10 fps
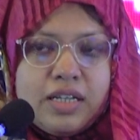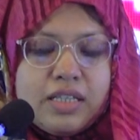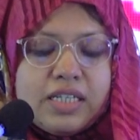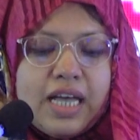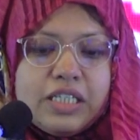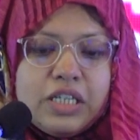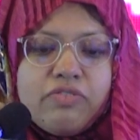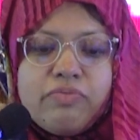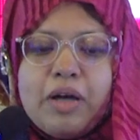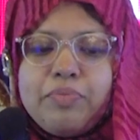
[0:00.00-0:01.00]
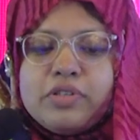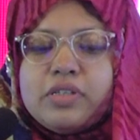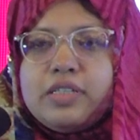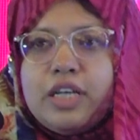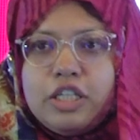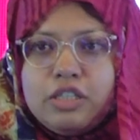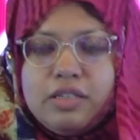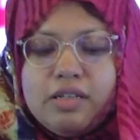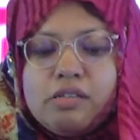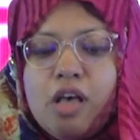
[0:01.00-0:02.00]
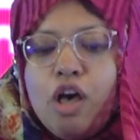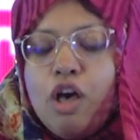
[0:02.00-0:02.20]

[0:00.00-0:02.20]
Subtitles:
and the title of my presentation is